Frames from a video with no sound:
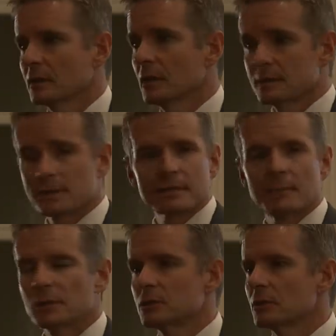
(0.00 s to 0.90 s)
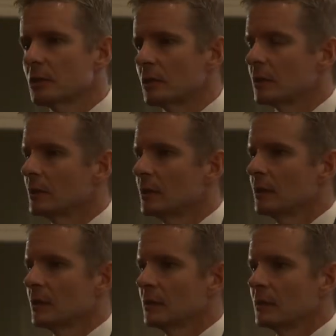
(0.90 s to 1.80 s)
It's the same issue here.
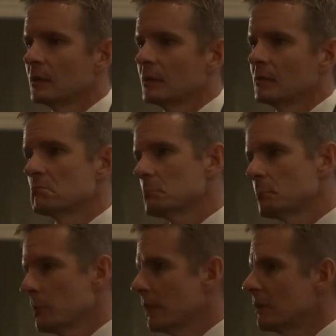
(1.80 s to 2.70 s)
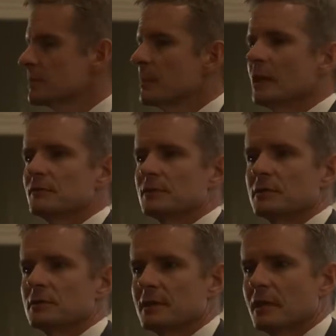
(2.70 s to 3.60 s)
Parents may have
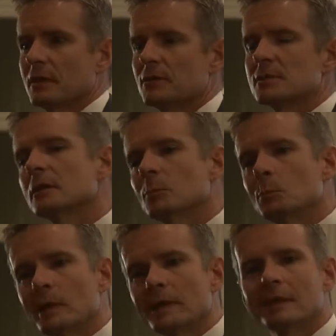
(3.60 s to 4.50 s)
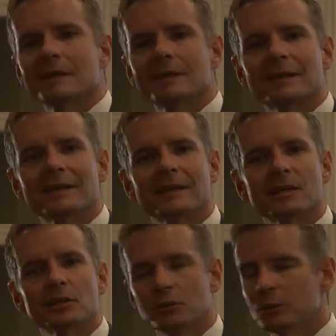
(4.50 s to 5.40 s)
certain standards, but
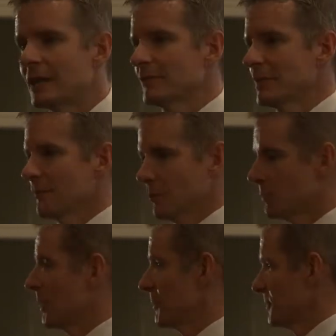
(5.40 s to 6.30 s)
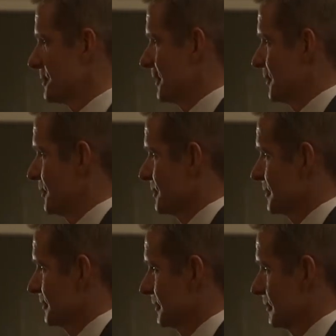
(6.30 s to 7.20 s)
you have to have your minimum standards.
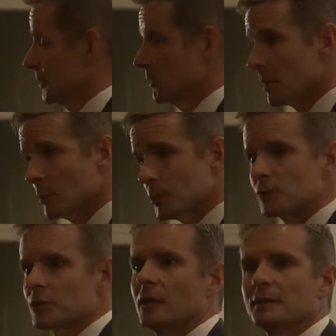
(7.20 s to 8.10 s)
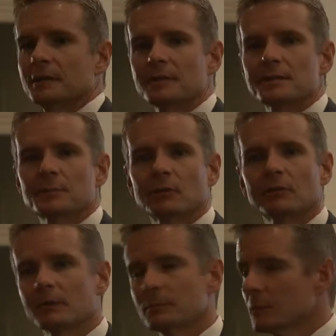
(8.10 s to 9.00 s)
You want to put your child into this
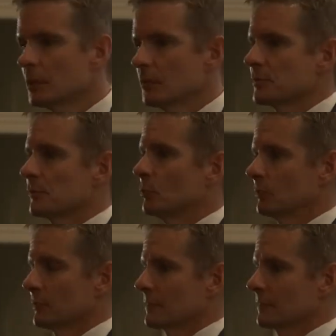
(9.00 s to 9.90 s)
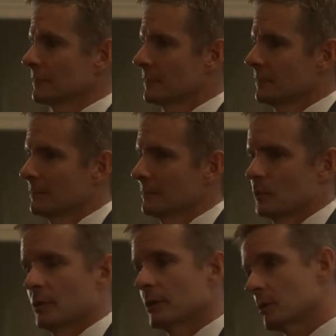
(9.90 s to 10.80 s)
program? Here's the rules.
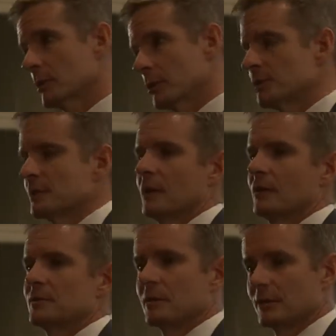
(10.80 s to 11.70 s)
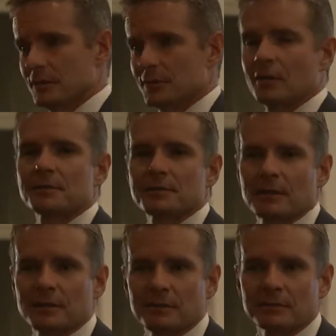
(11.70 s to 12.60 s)
We don't care what your standards are, these are our
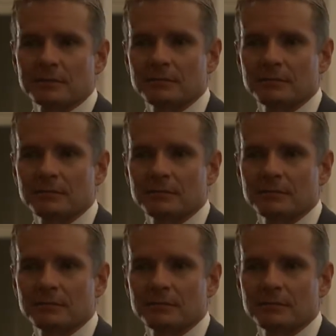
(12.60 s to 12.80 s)
standards.